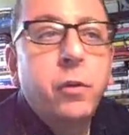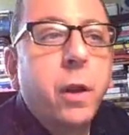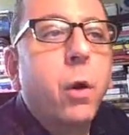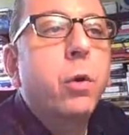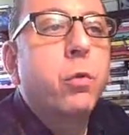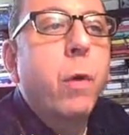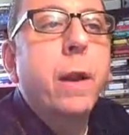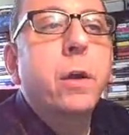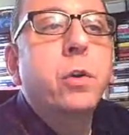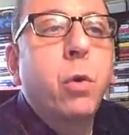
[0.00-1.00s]
Ditto
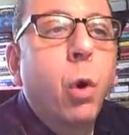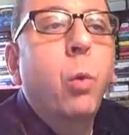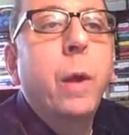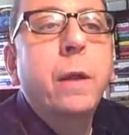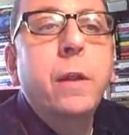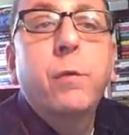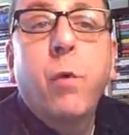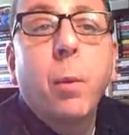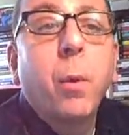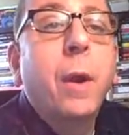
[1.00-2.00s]
Greta Gerwig, the
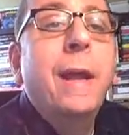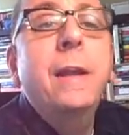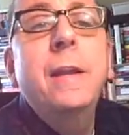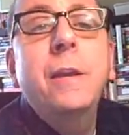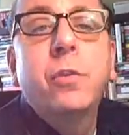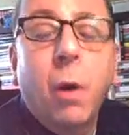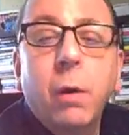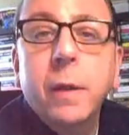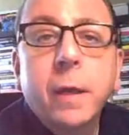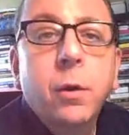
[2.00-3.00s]
former indie
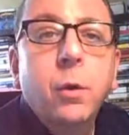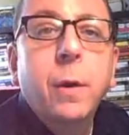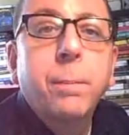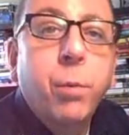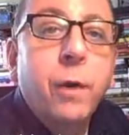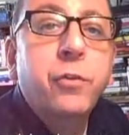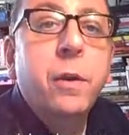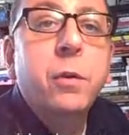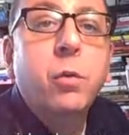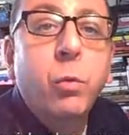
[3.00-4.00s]
darling who
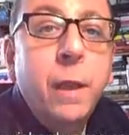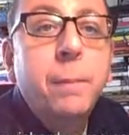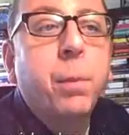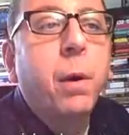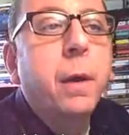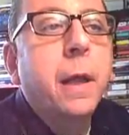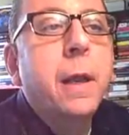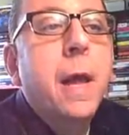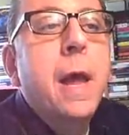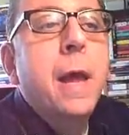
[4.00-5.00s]
impressed in Greenberg
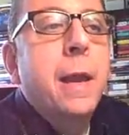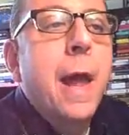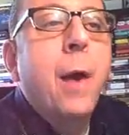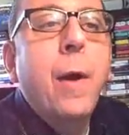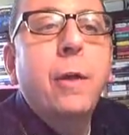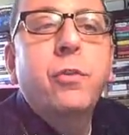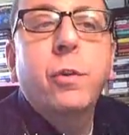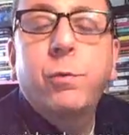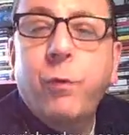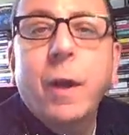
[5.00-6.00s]
and now has
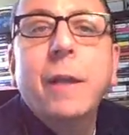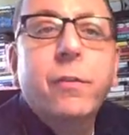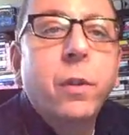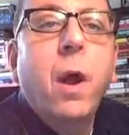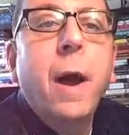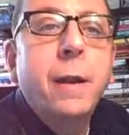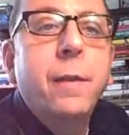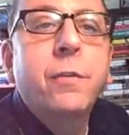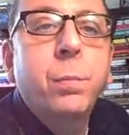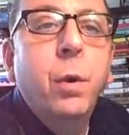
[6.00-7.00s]
the funniest line
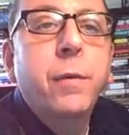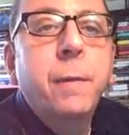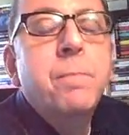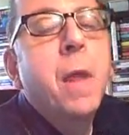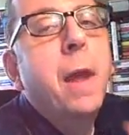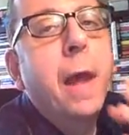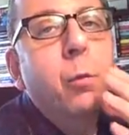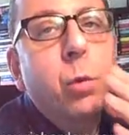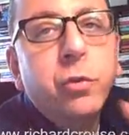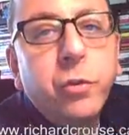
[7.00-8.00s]
in this movie,
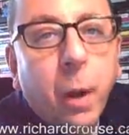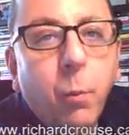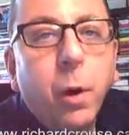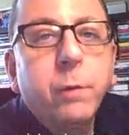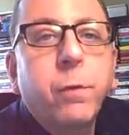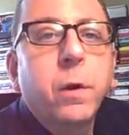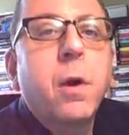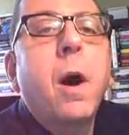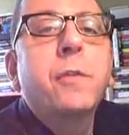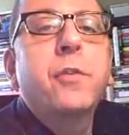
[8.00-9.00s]
and will someone, for
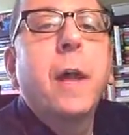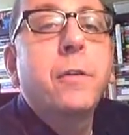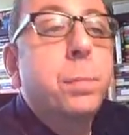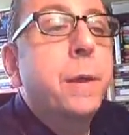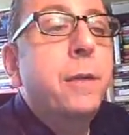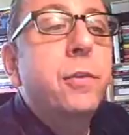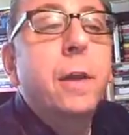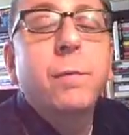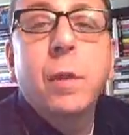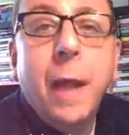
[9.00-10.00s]
God's sakes, please
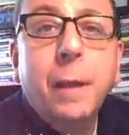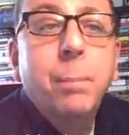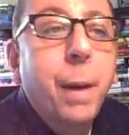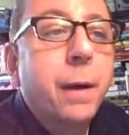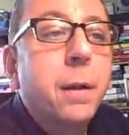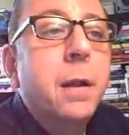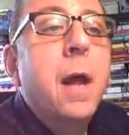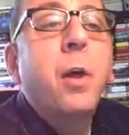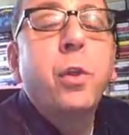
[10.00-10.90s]
give Lake Bell